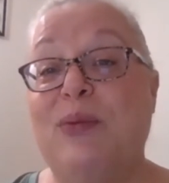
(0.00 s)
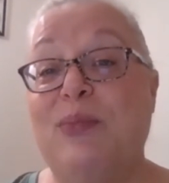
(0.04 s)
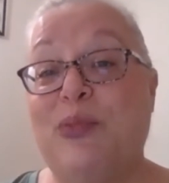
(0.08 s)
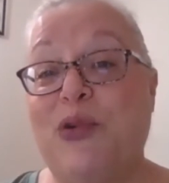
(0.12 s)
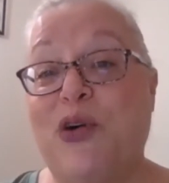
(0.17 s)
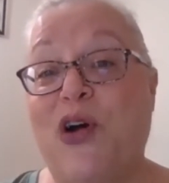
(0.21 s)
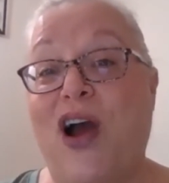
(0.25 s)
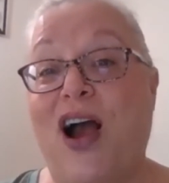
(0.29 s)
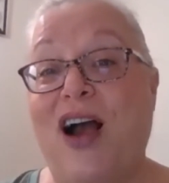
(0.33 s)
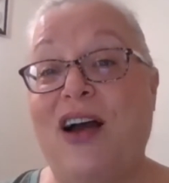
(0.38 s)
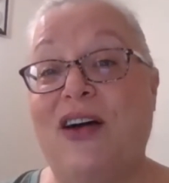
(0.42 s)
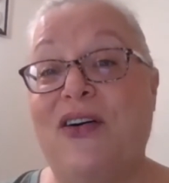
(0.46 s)

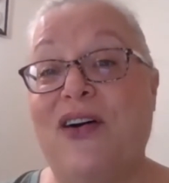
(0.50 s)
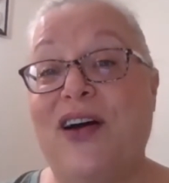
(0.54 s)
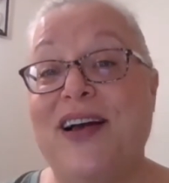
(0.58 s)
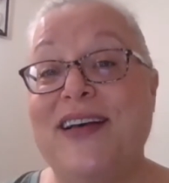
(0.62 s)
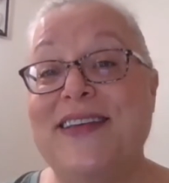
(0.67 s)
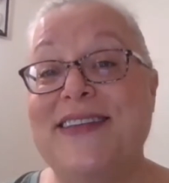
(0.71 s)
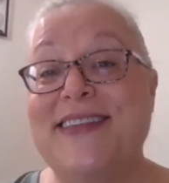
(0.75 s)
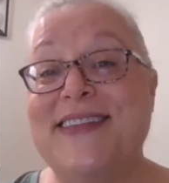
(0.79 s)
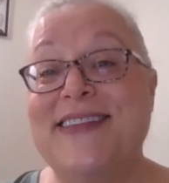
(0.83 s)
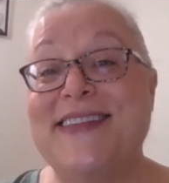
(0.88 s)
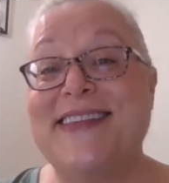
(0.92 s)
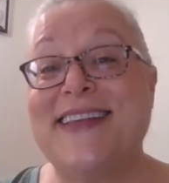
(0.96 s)

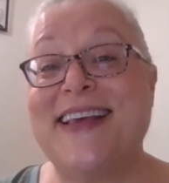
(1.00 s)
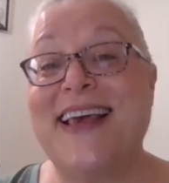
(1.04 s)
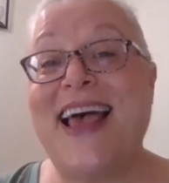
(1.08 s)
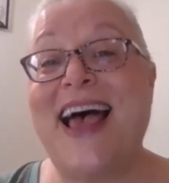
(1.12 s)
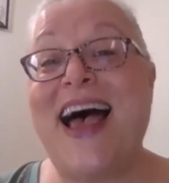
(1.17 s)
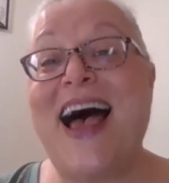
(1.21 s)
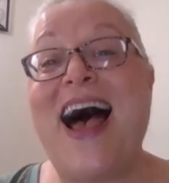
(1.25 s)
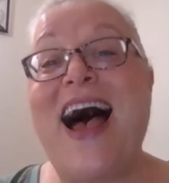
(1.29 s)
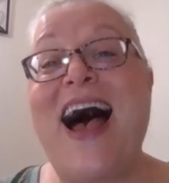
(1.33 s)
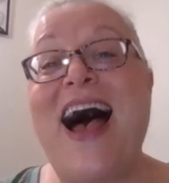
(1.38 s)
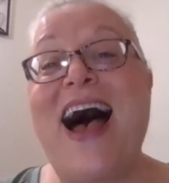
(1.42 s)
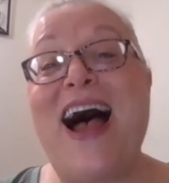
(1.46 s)
progress.
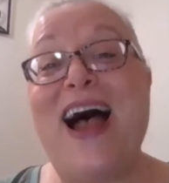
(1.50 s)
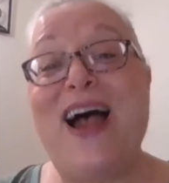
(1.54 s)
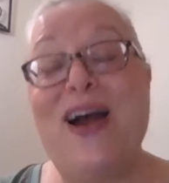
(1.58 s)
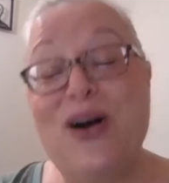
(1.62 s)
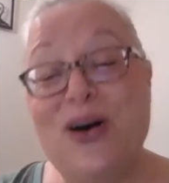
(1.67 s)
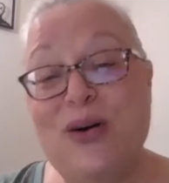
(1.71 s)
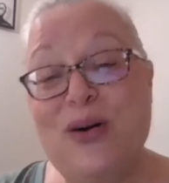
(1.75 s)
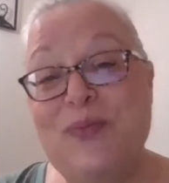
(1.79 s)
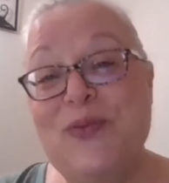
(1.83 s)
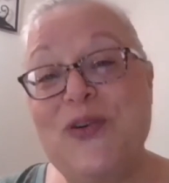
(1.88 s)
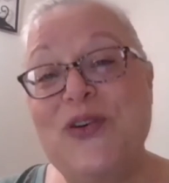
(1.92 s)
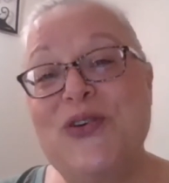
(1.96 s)
I
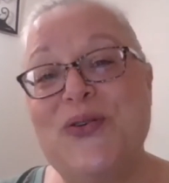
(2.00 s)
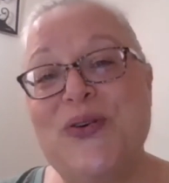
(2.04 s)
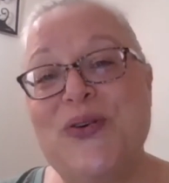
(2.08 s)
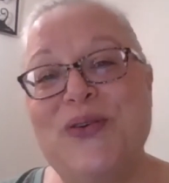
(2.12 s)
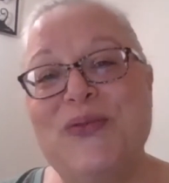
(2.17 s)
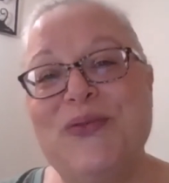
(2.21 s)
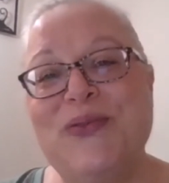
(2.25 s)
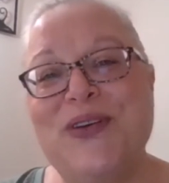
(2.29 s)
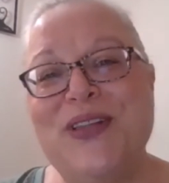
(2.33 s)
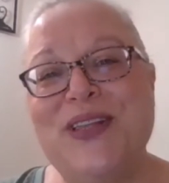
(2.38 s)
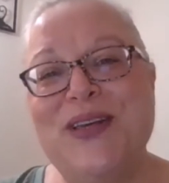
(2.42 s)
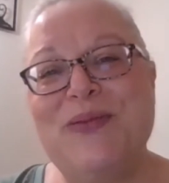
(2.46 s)
hope you're
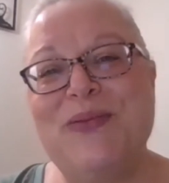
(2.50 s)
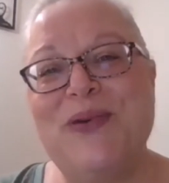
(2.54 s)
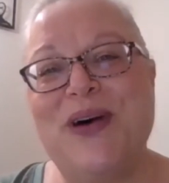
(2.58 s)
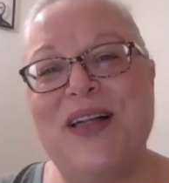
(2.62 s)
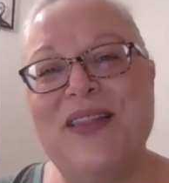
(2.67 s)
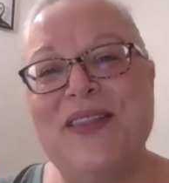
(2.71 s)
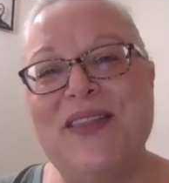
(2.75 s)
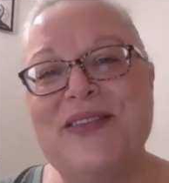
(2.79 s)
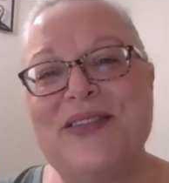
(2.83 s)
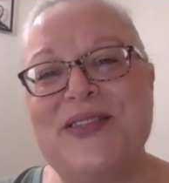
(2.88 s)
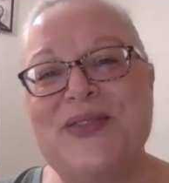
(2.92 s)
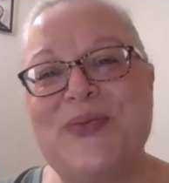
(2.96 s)
doing really
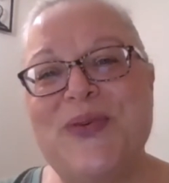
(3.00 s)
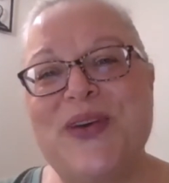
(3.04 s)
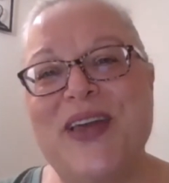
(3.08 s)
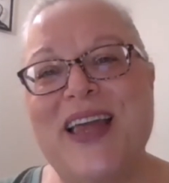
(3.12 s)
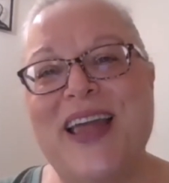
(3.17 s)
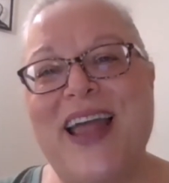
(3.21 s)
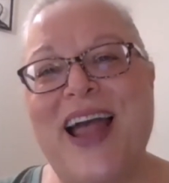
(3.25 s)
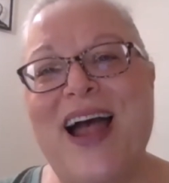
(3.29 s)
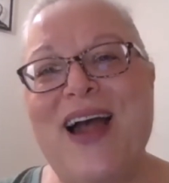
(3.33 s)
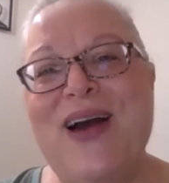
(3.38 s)
well this week.